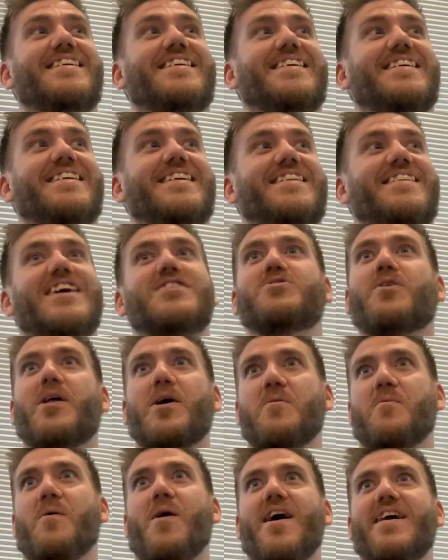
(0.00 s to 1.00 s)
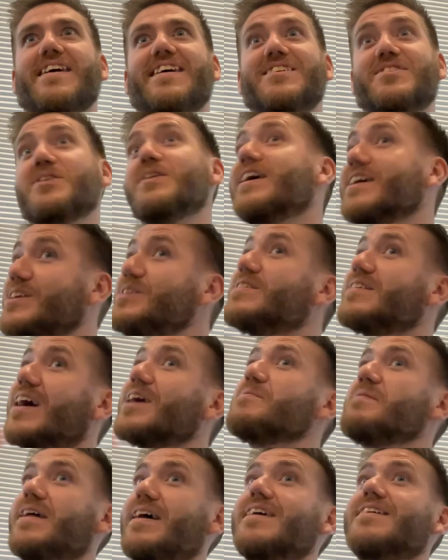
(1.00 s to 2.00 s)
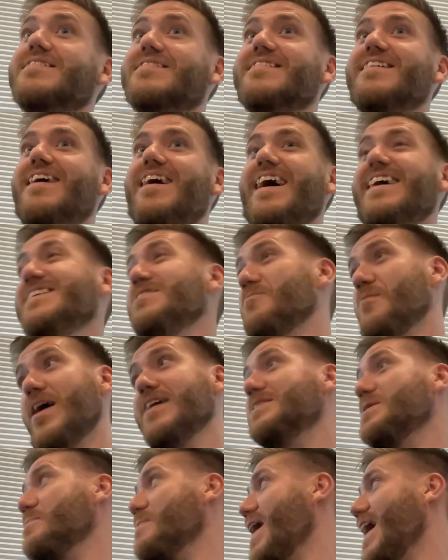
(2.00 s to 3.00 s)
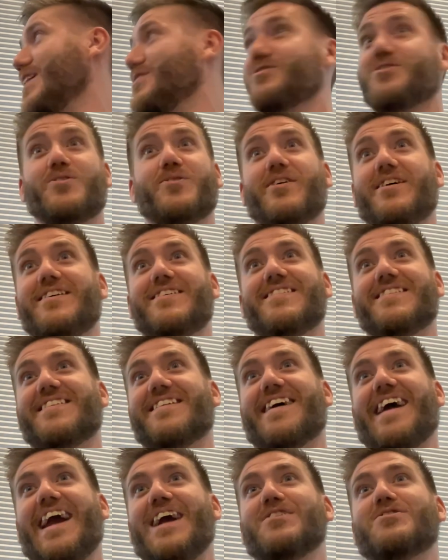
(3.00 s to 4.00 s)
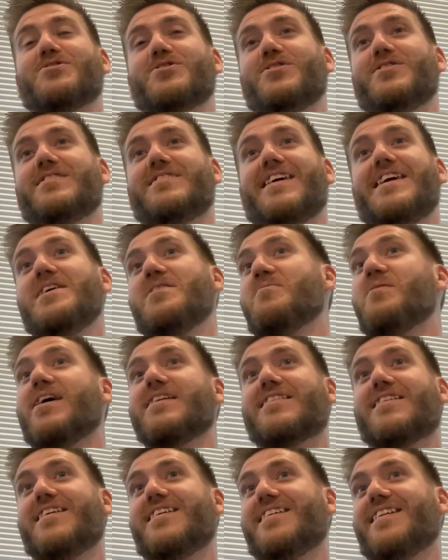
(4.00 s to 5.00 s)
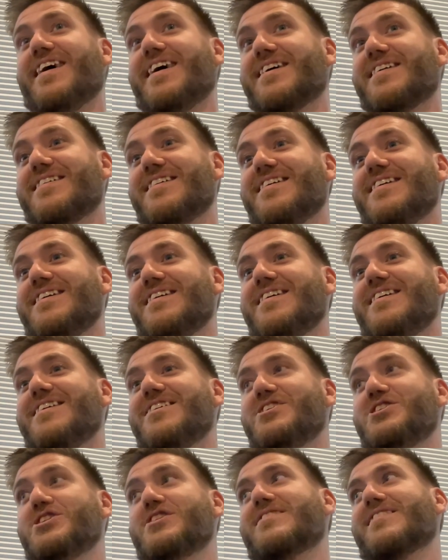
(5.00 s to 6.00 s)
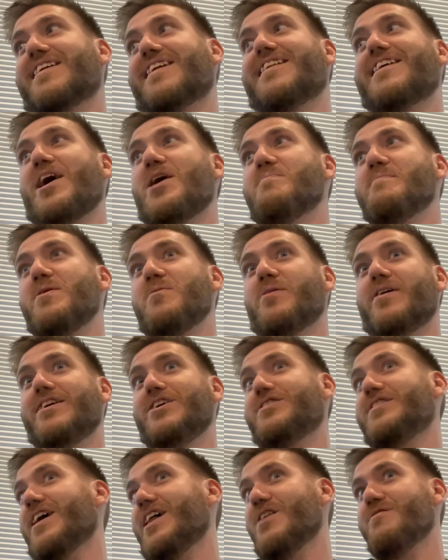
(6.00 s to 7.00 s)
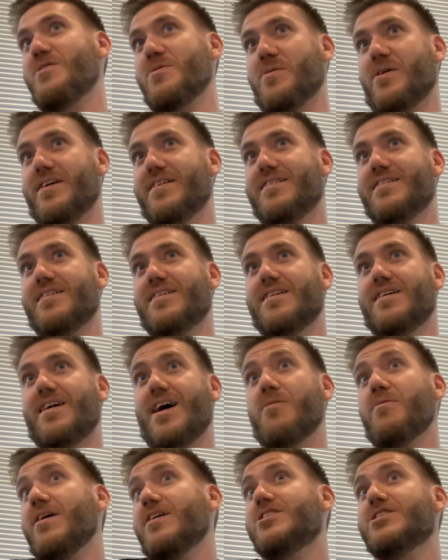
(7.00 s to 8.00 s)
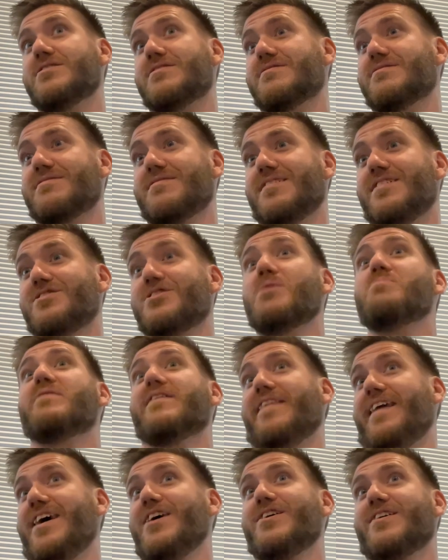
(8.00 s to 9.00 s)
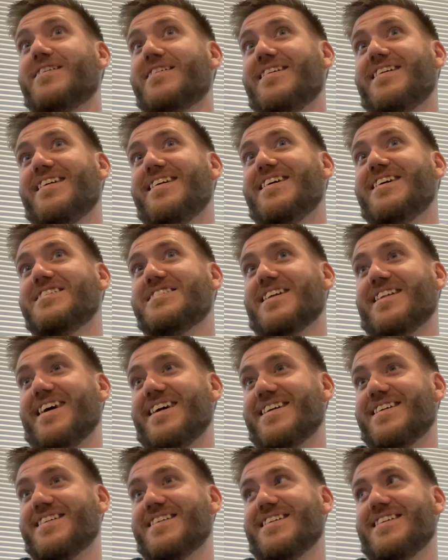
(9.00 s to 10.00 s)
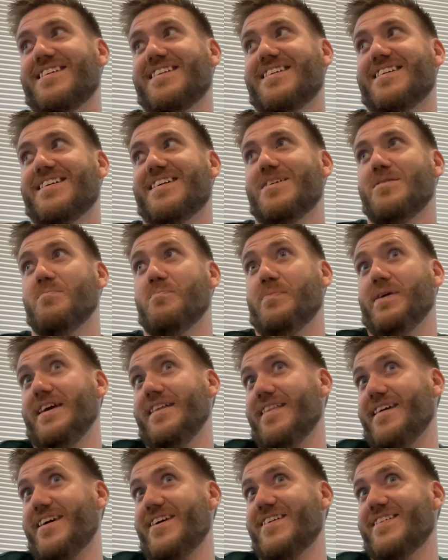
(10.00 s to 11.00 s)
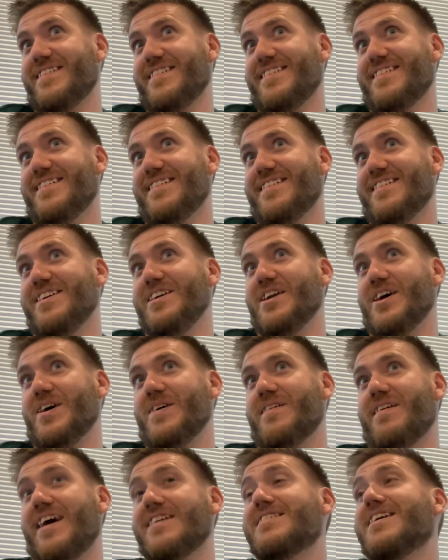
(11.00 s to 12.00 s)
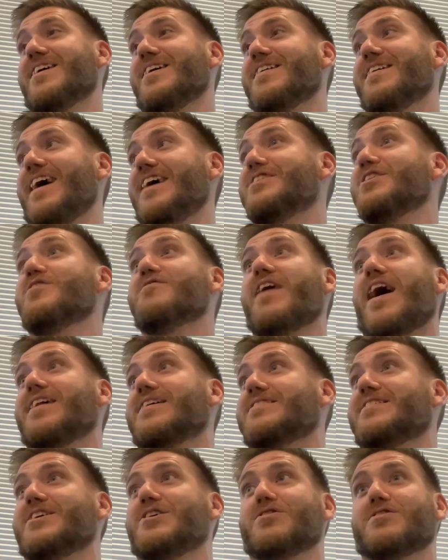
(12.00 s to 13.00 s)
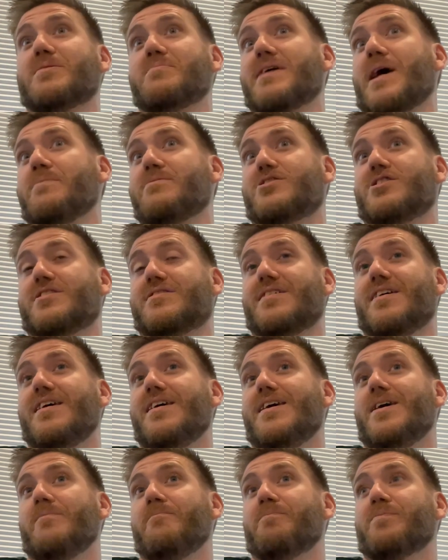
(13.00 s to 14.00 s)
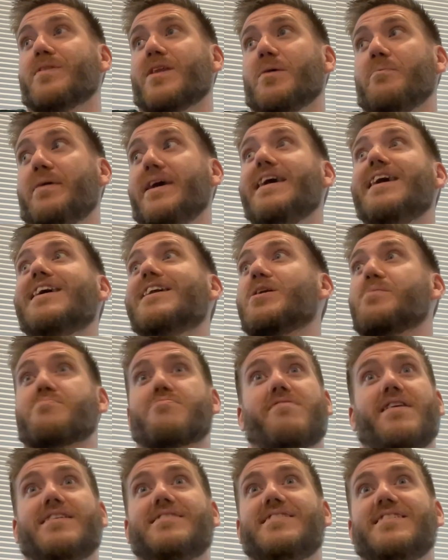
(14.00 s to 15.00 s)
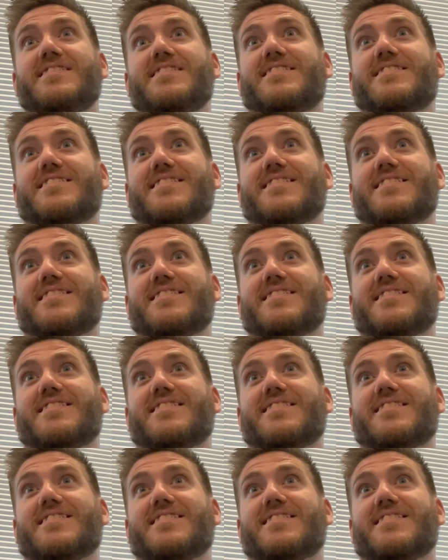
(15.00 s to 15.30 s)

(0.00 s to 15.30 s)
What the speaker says: that's all I wanted. So like you talk about, like, I didn't want the pastoral answers. I didn't want the, like, just tell me what you tell everyone. I wanted just someone there to, like, be there. I tell volunteers sometimes just being in the presence,